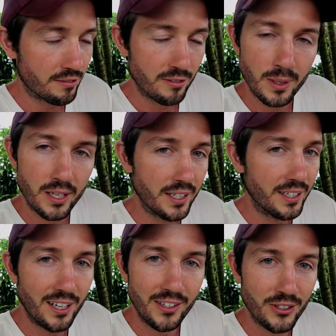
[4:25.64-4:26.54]
For my
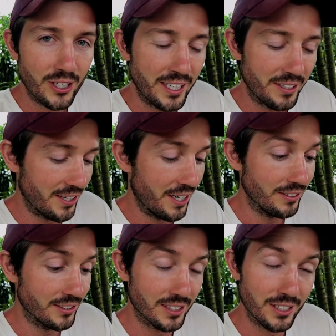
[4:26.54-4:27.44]
untrained
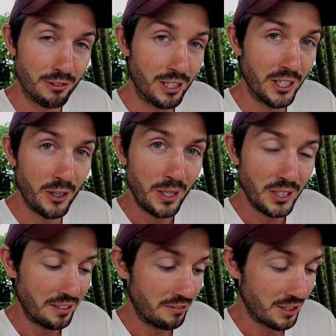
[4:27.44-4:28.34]
nose, there's really not
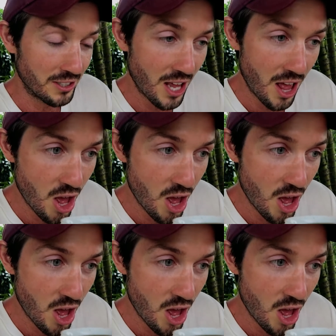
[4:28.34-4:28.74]
much difference.